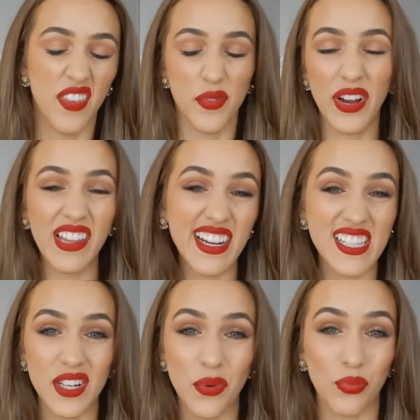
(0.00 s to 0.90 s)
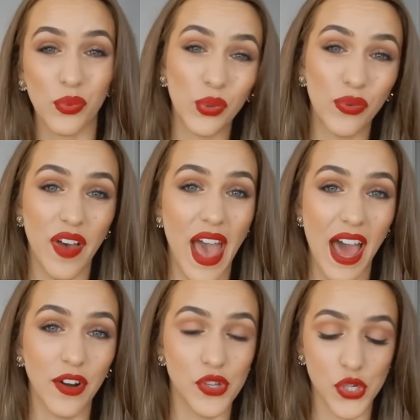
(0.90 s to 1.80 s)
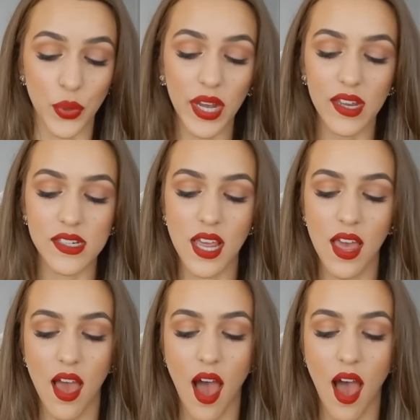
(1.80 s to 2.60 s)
There really isn't a rule for how to do it.